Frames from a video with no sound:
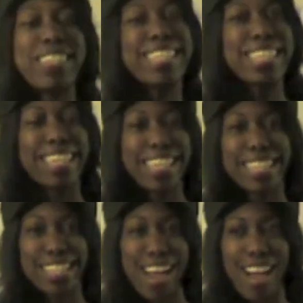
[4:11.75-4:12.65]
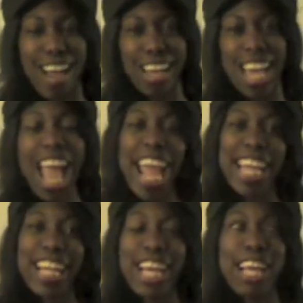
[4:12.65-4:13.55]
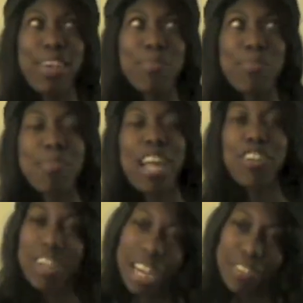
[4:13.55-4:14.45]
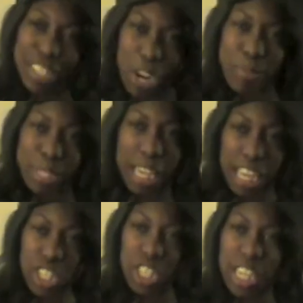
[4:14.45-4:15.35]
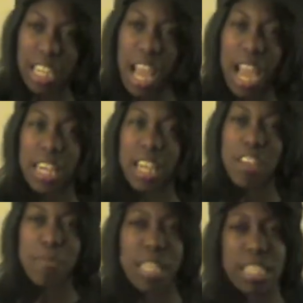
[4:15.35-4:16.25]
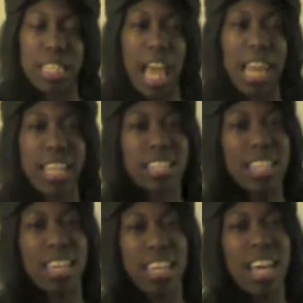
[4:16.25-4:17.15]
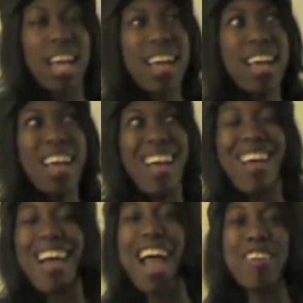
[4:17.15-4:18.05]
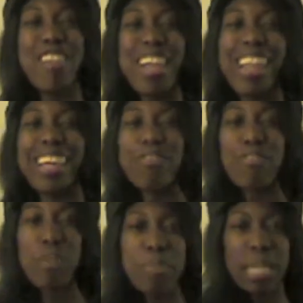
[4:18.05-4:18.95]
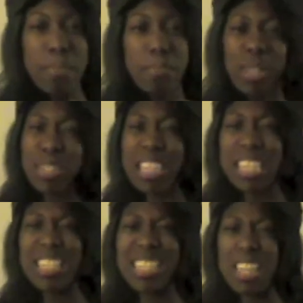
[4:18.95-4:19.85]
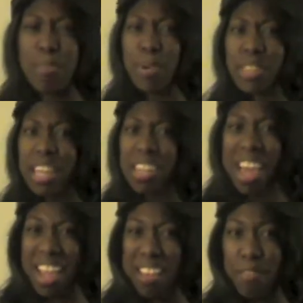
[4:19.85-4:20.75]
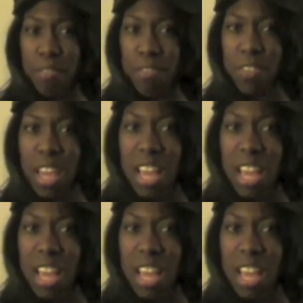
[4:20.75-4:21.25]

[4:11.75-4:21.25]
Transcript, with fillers: be singing a song and um, my creative interpretation kind of because I like to I like for me music is deeper than life